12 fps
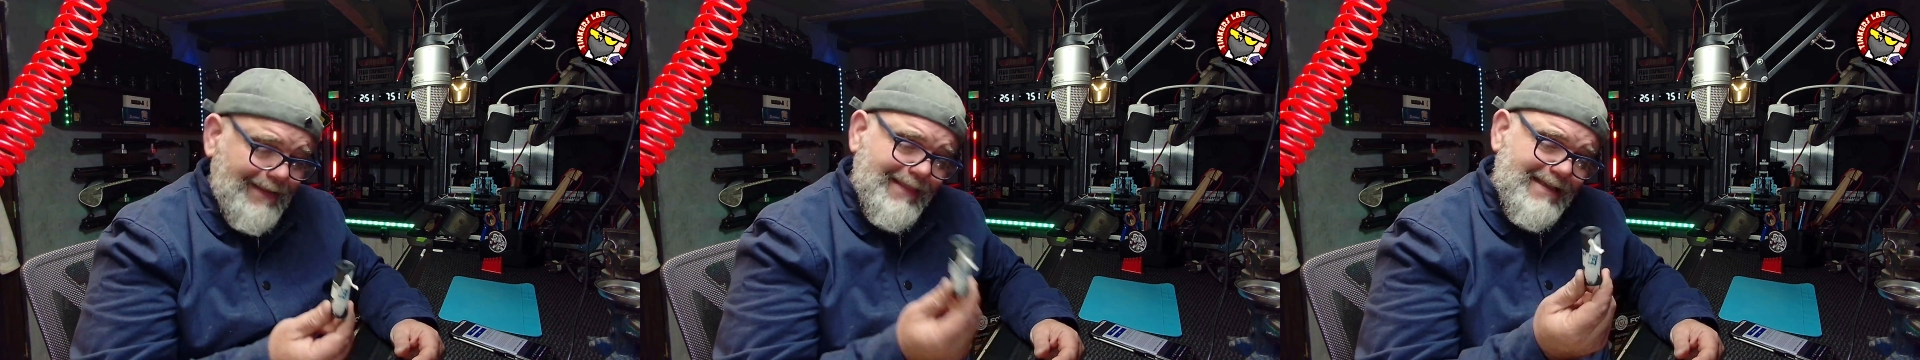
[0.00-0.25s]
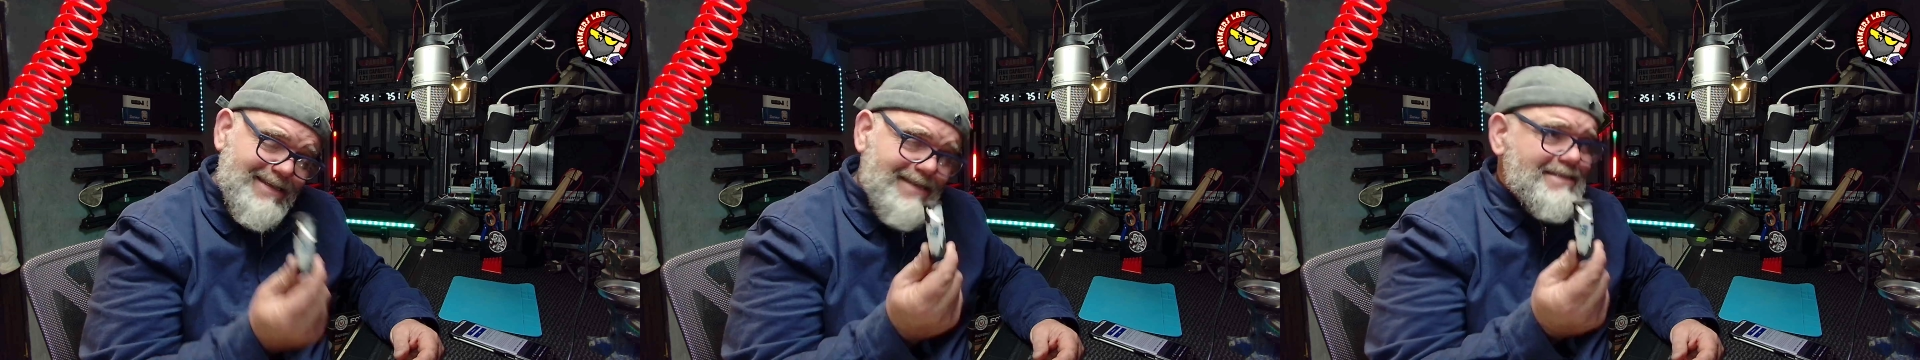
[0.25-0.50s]

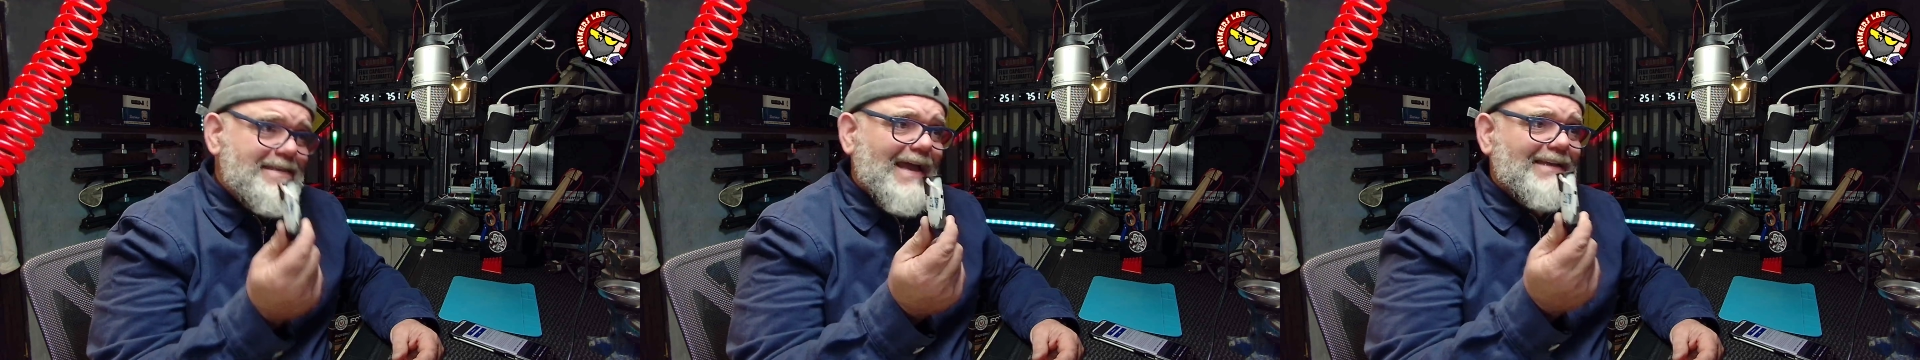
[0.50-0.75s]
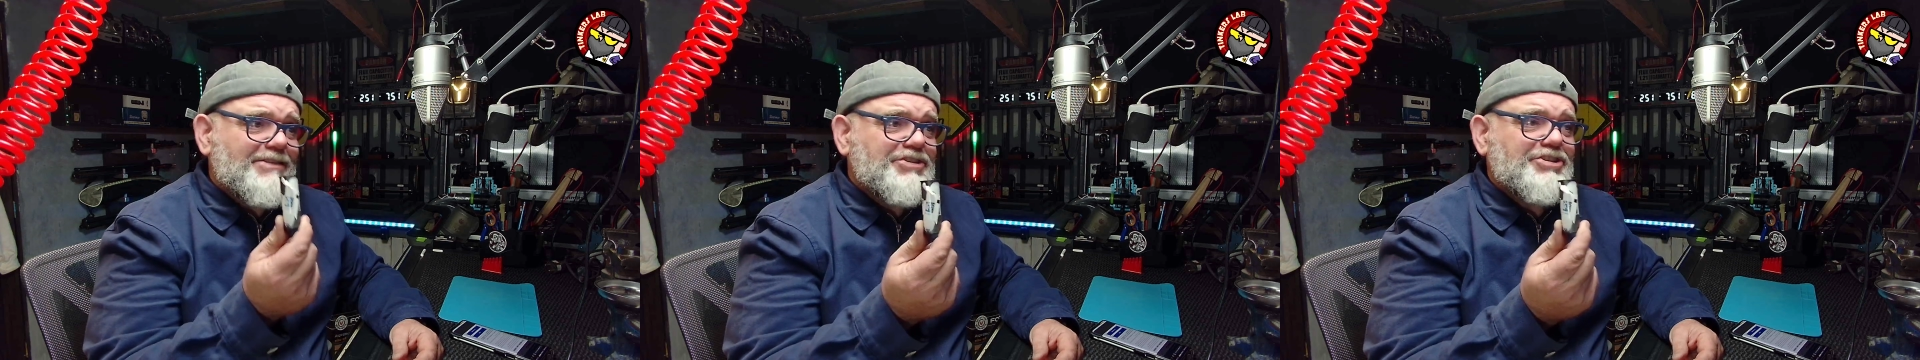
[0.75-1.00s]
this isn't
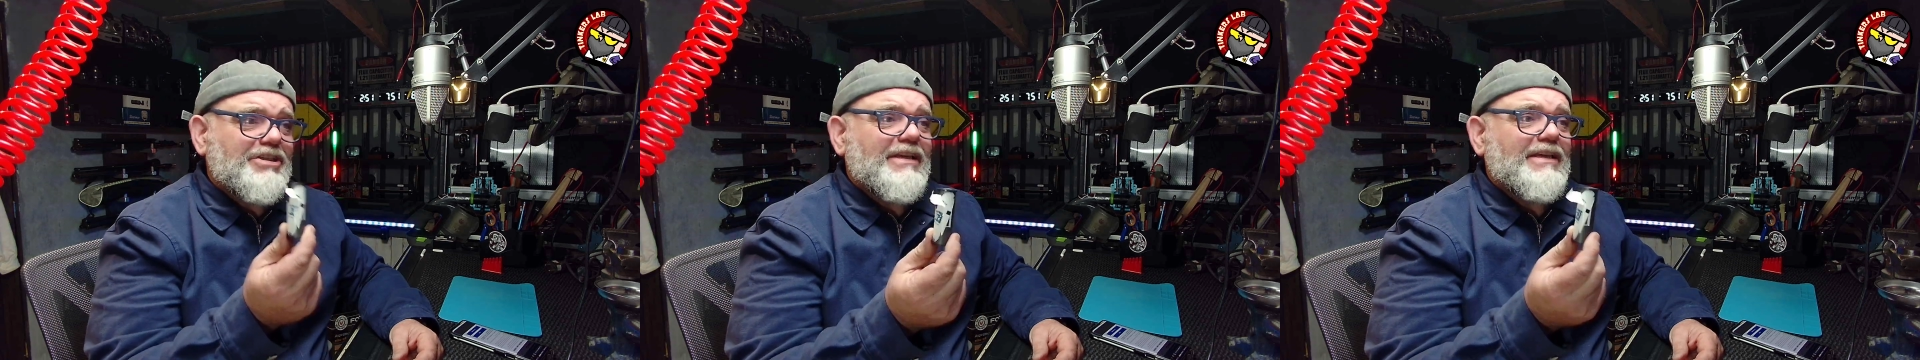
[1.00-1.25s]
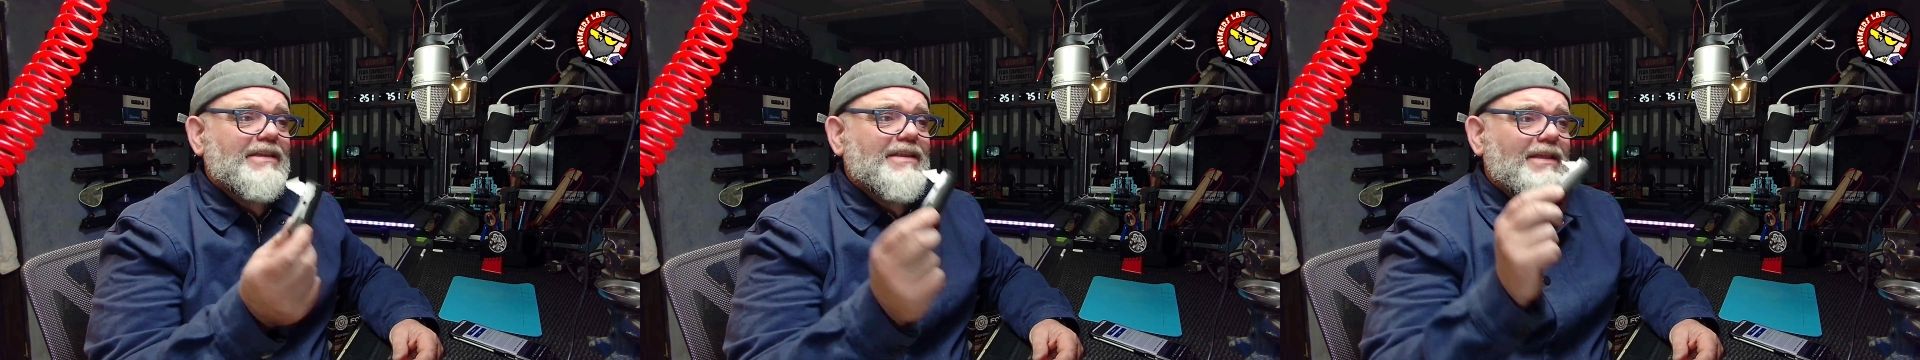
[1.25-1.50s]

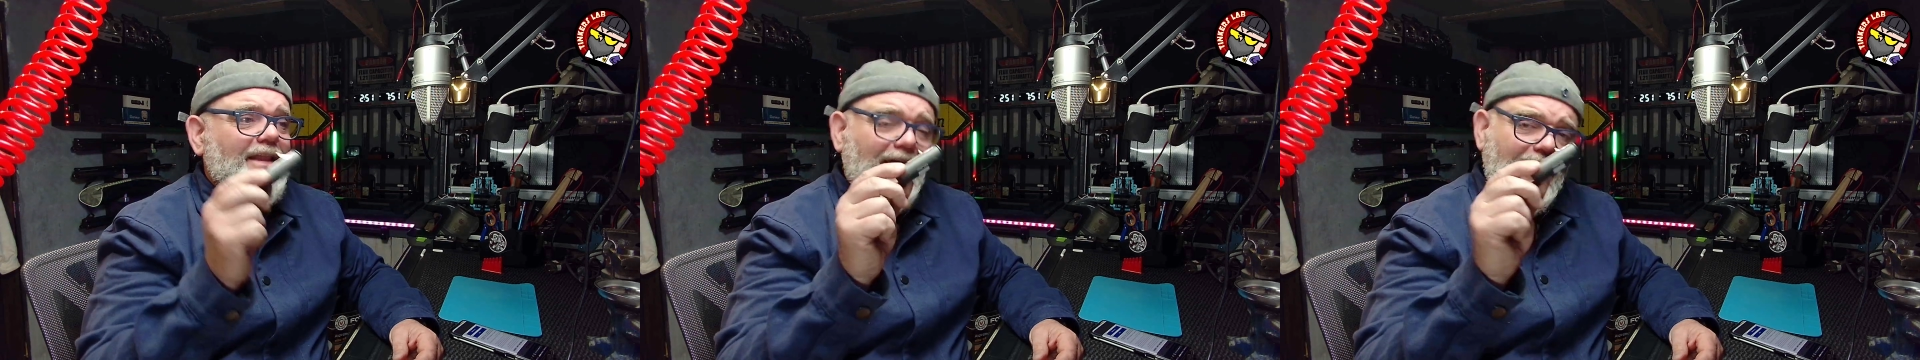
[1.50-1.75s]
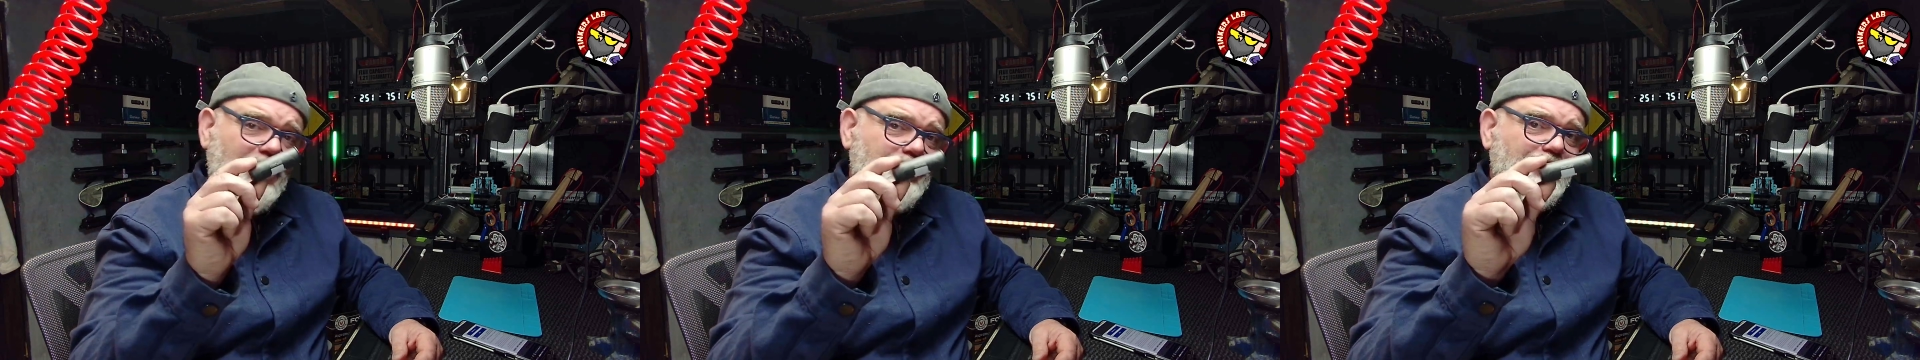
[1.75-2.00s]
actually the
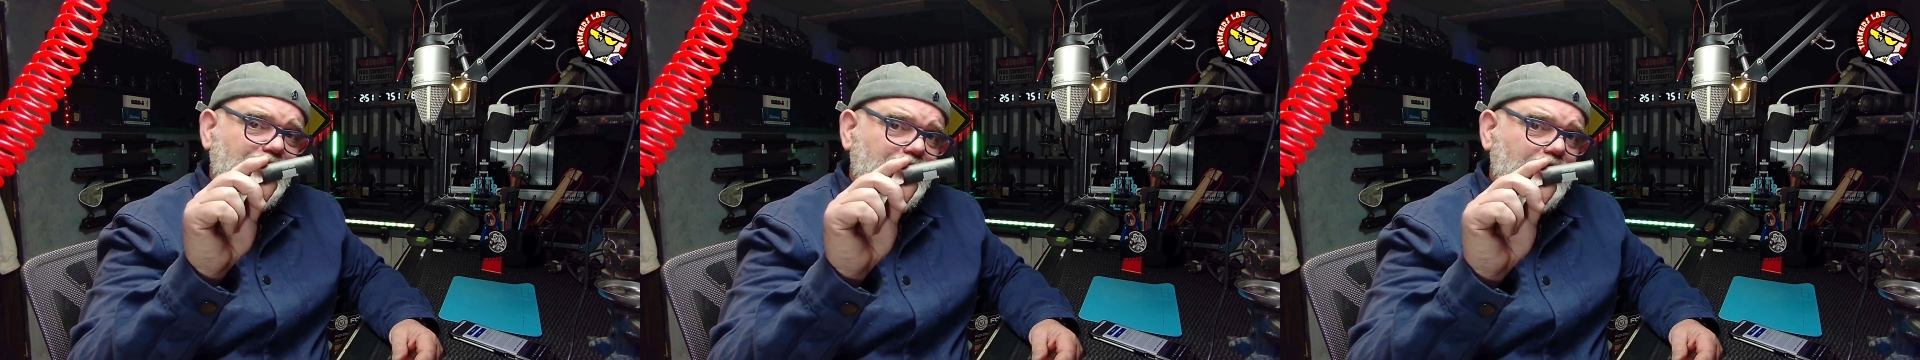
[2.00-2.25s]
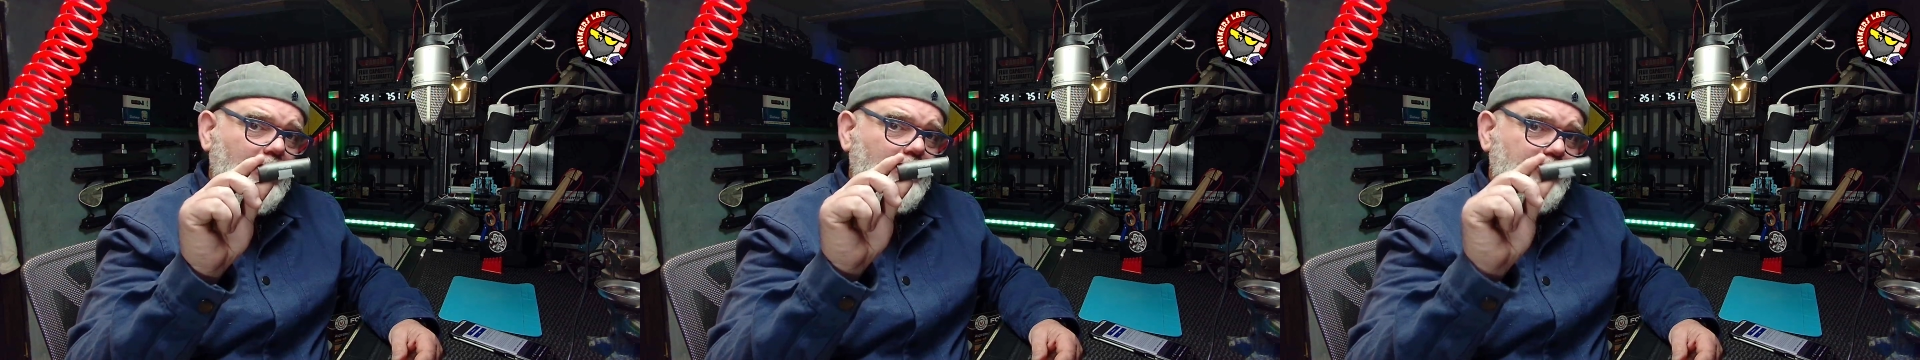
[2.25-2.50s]
largest
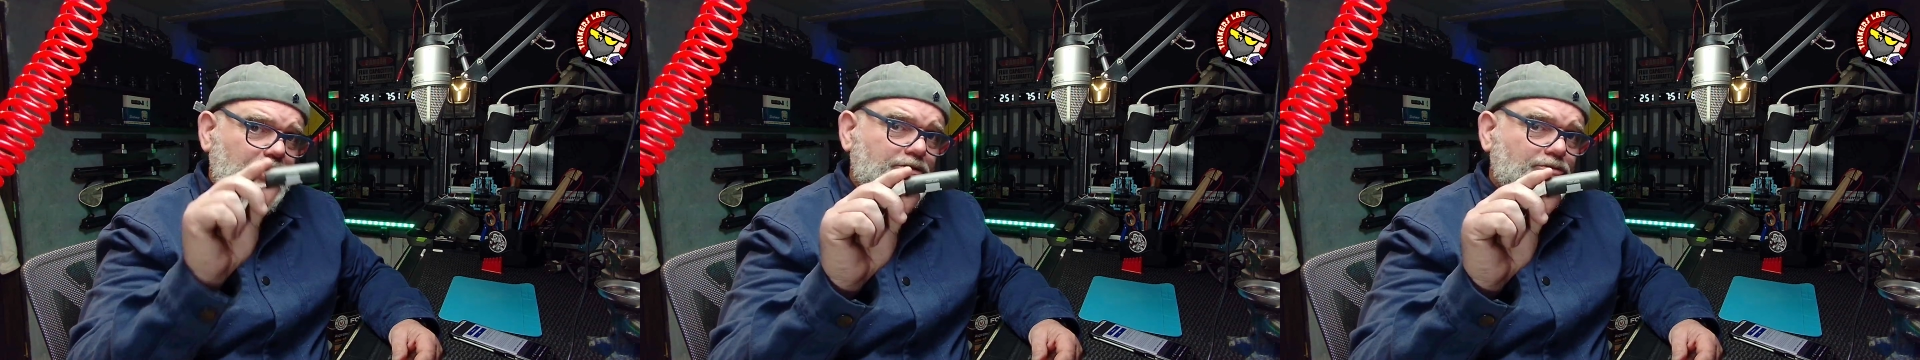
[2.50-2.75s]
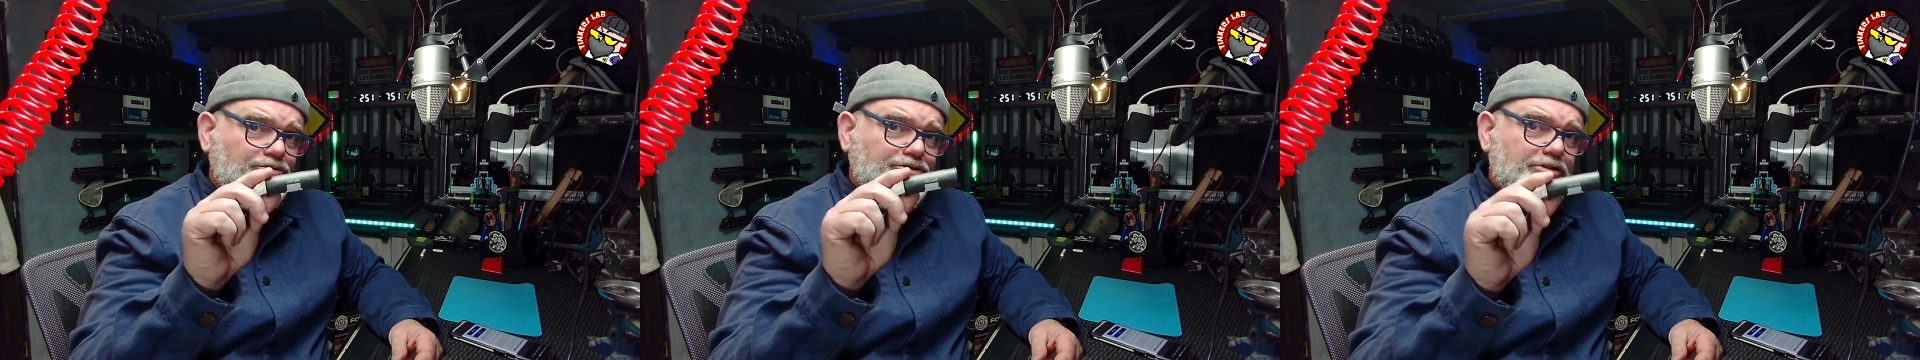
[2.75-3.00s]
I've
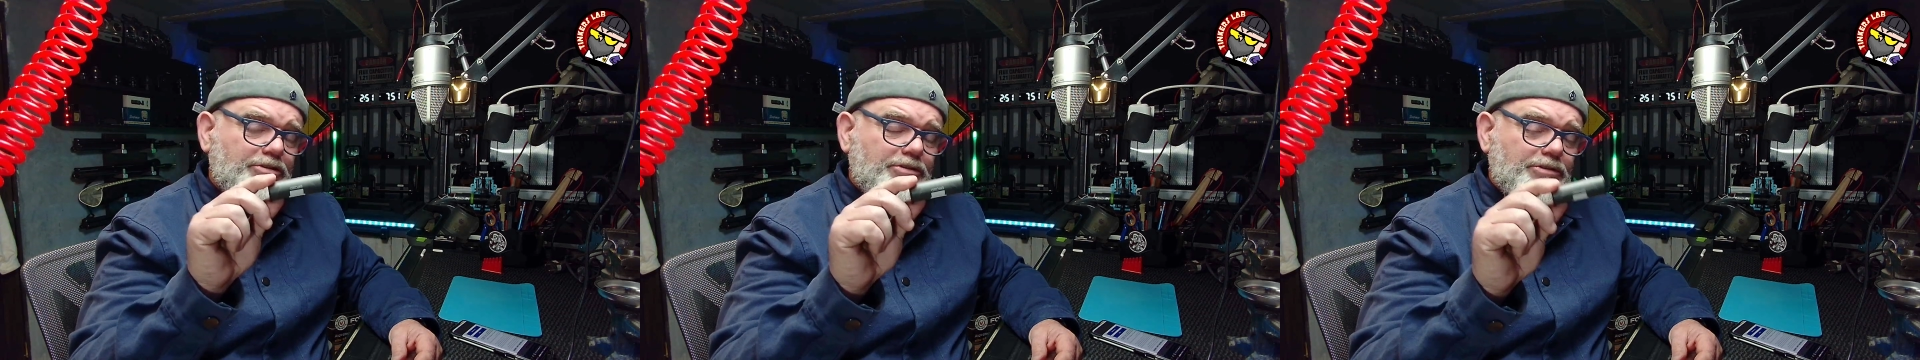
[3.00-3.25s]
used.